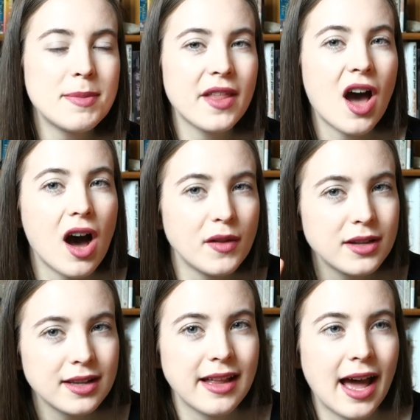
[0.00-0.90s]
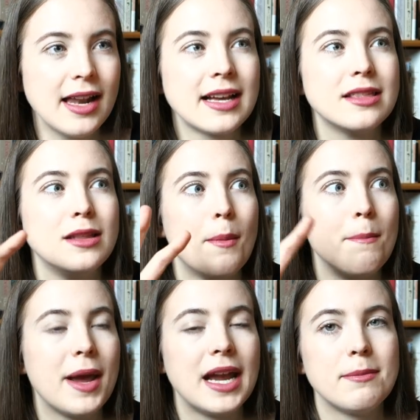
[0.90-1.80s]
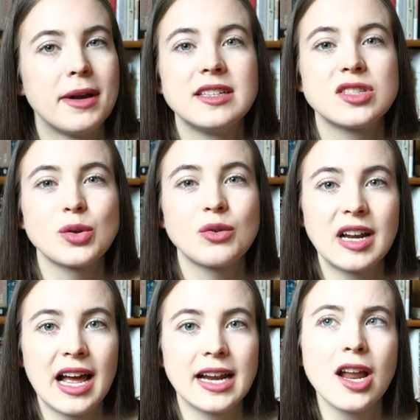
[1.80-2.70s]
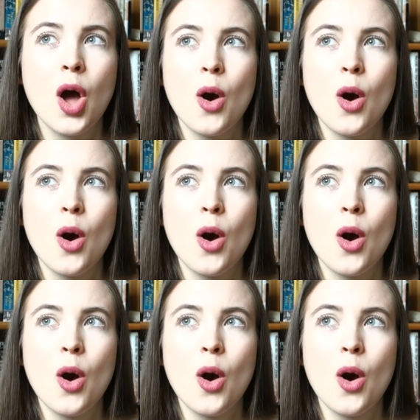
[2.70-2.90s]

But other than that, like, the main storyline